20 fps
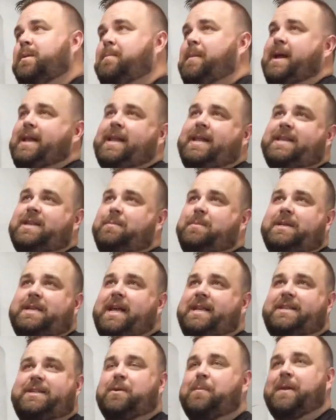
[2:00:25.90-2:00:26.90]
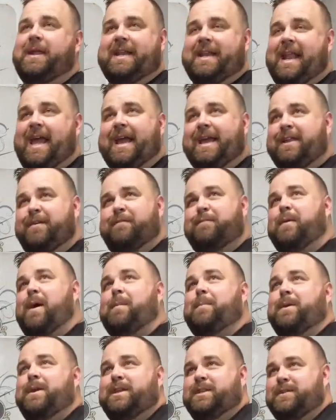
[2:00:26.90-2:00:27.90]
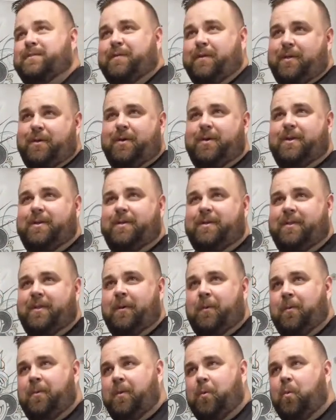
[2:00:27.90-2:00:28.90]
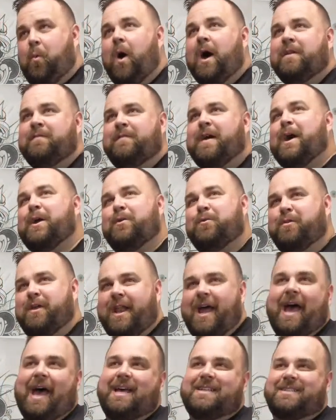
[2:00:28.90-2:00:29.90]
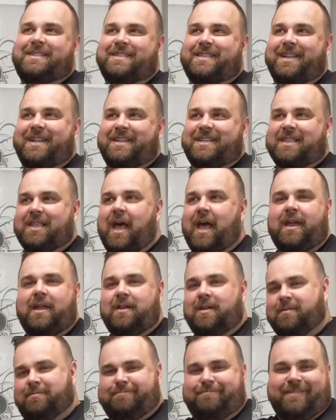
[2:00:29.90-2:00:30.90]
magnesium just has so many negative properties. For the one value that it has is that it's light.